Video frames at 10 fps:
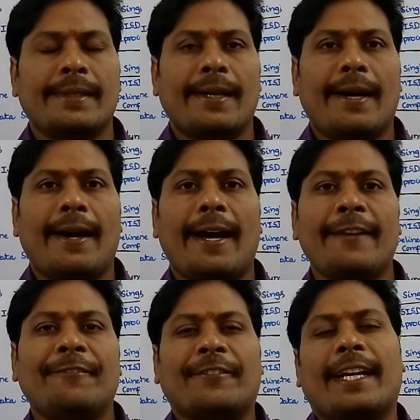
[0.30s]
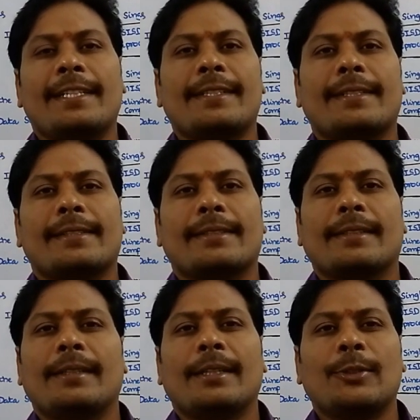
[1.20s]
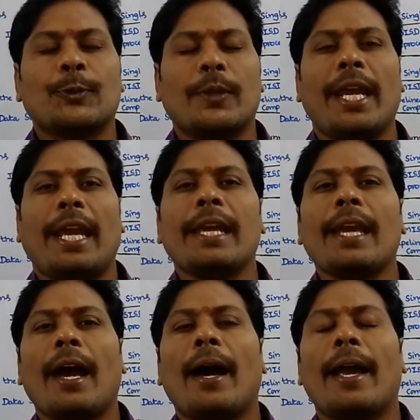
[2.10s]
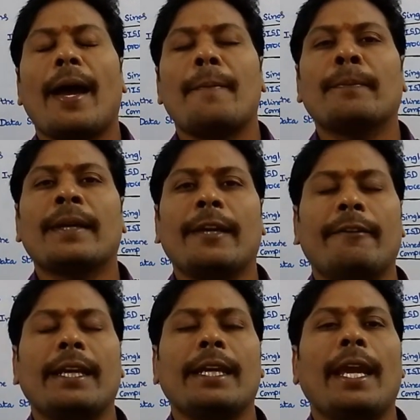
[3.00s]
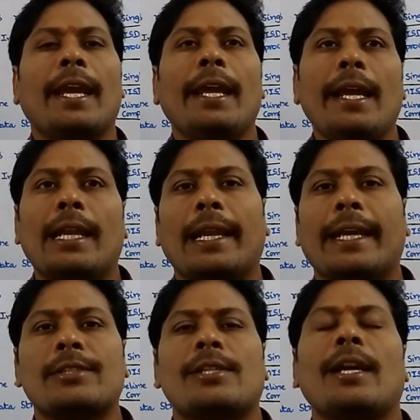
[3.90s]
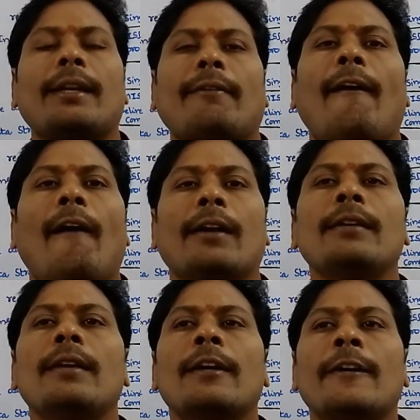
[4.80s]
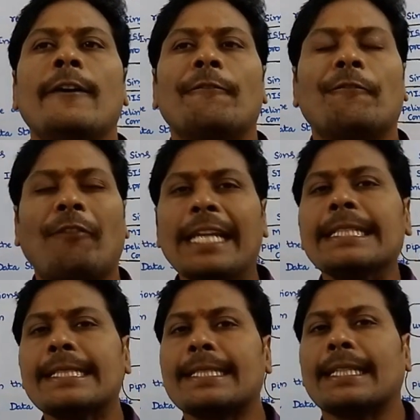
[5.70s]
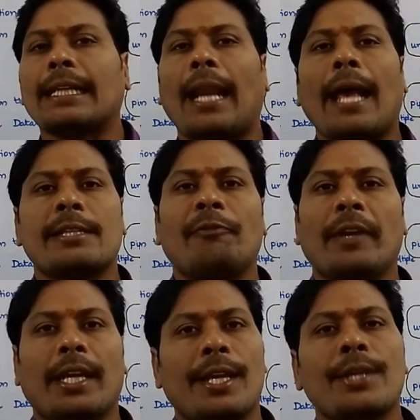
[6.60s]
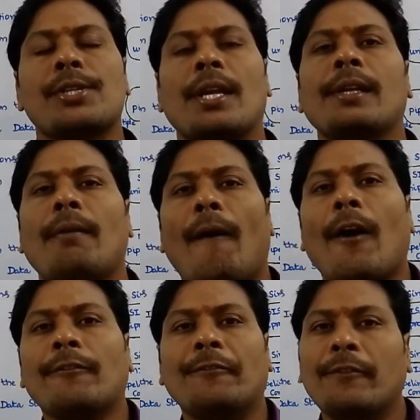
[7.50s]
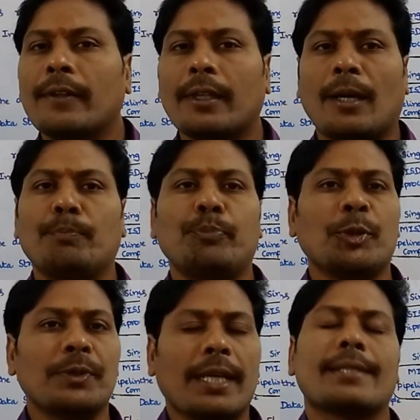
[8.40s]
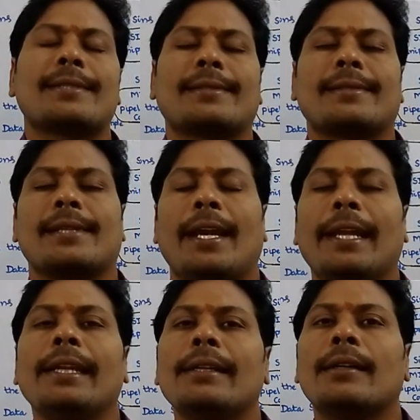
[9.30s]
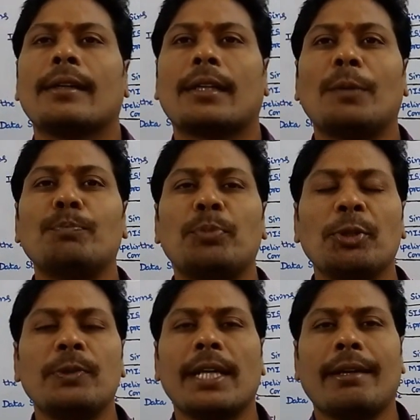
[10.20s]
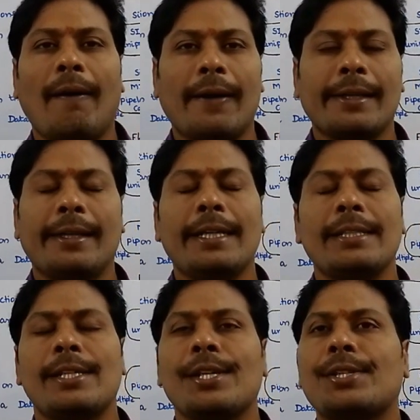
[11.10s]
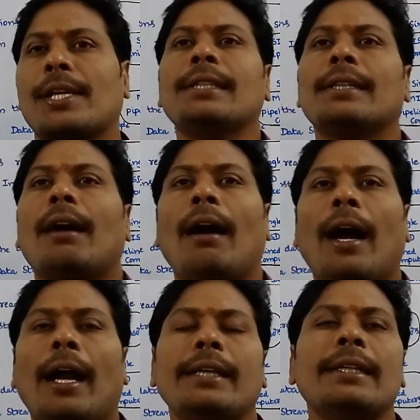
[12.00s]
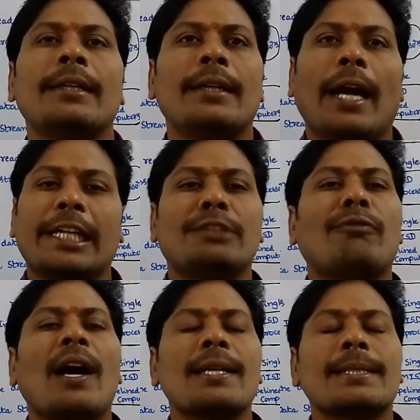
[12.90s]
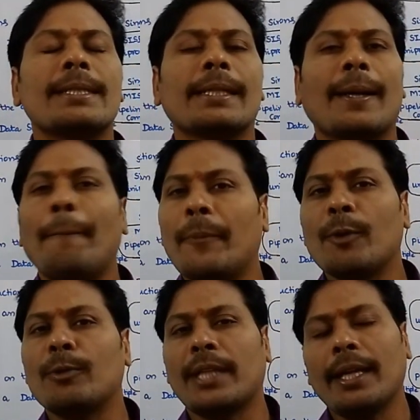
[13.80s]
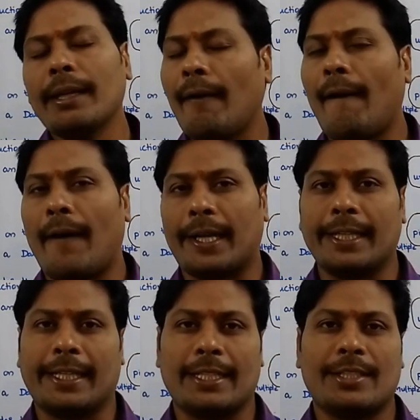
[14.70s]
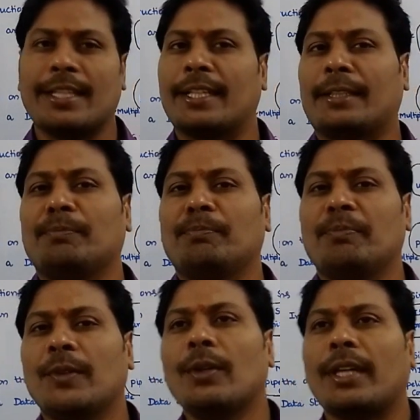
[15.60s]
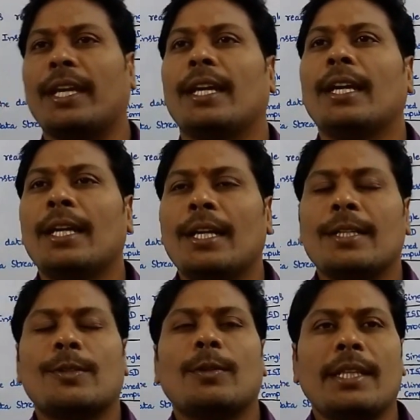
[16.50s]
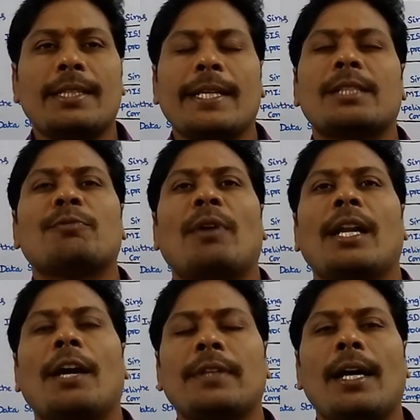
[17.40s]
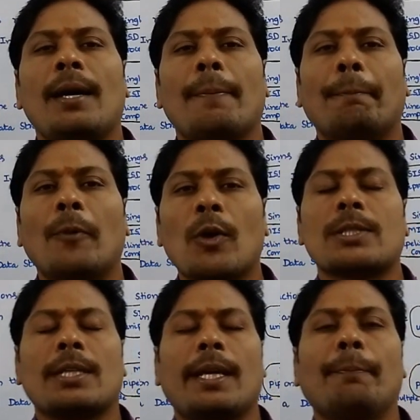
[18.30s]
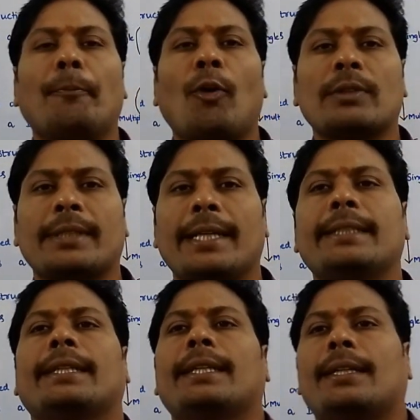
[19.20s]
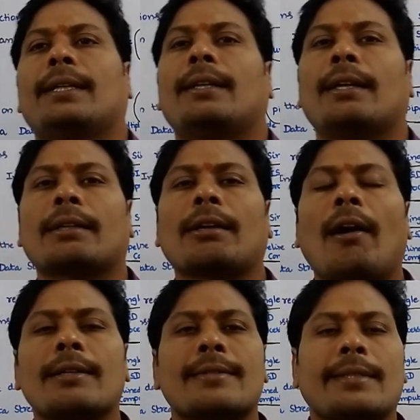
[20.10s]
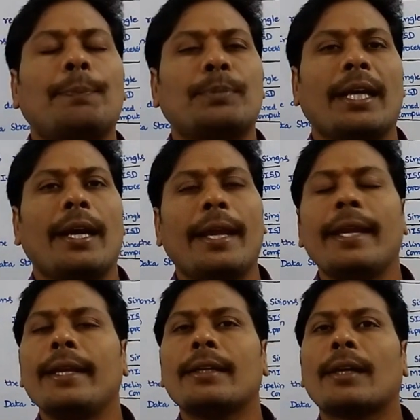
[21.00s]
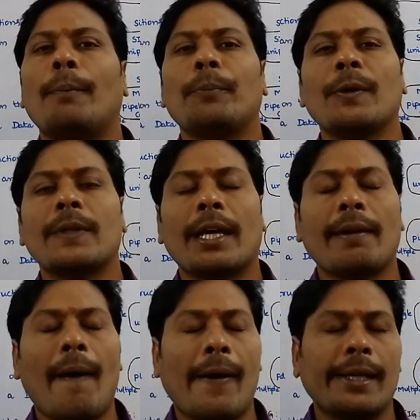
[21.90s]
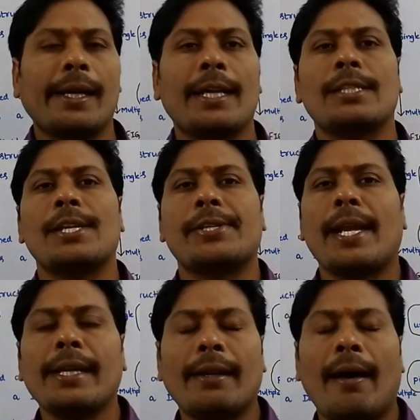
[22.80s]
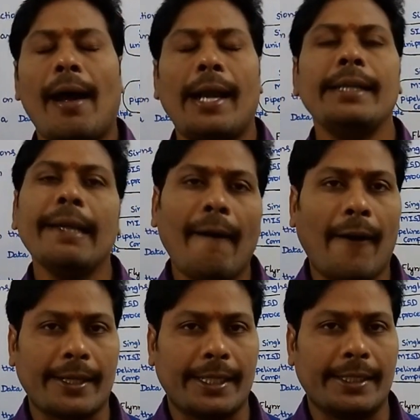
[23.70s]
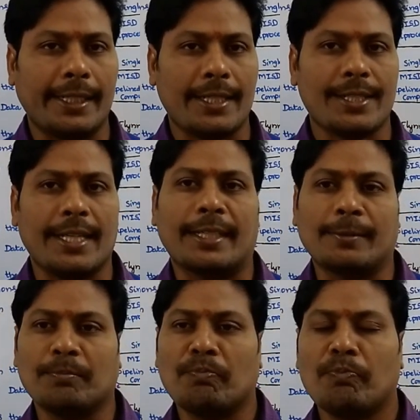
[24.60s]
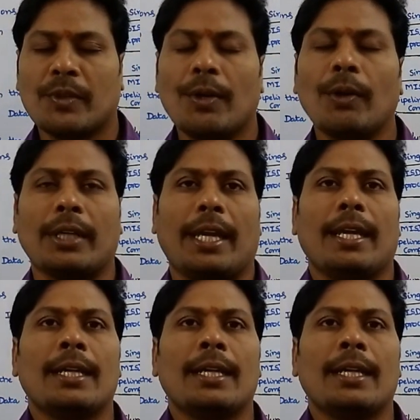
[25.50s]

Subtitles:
Hi friends, today I am giving a lecture on Flynn's classification of computers in computer organization and advanced computer architecture. Okay, so this is one of the most important concept in computer organization and architecture. Okay,